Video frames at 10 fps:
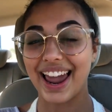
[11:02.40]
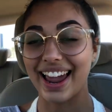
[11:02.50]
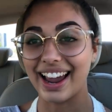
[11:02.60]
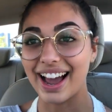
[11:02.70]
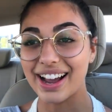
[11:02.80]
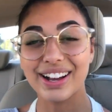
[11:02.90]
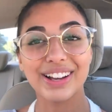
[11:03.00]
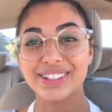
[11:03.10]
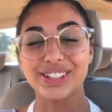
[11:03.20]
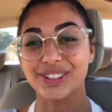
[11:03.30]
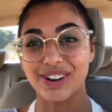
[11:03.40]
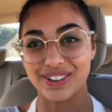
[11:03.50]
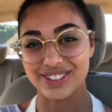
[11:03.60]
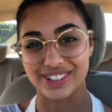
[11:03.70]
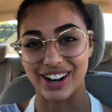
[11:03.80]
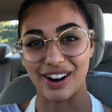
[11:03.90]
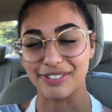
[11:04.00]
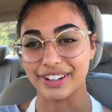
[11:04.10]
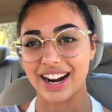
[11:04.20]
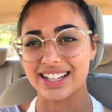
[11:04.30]
a grocery haul
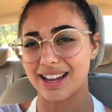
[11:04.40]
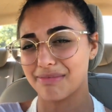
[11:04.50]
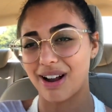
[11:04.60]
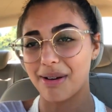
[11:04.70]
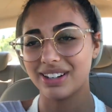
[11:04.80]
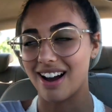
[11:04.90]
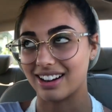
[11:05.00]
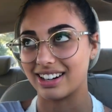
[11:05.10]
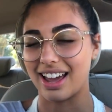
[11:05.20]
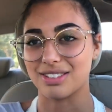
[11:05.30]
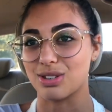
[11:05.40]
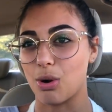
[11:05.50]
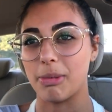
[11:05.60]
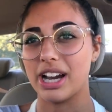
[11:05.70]
for you guys. I'm probably not gonna get so